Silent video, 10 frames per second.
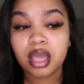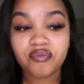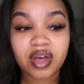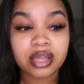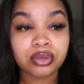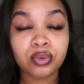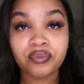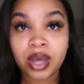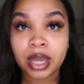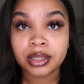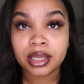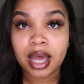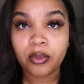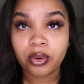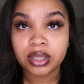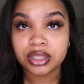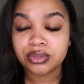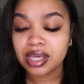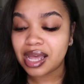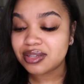if i do find it i will
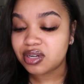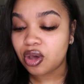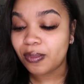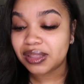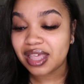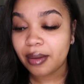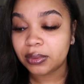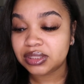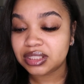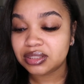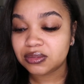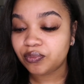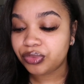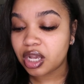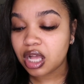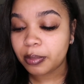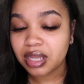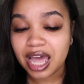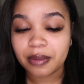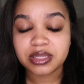let you guys know but that was just a
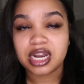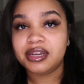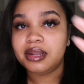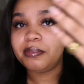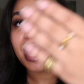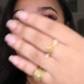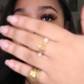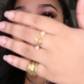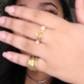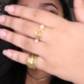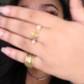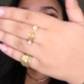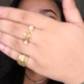couple of items that i did buy i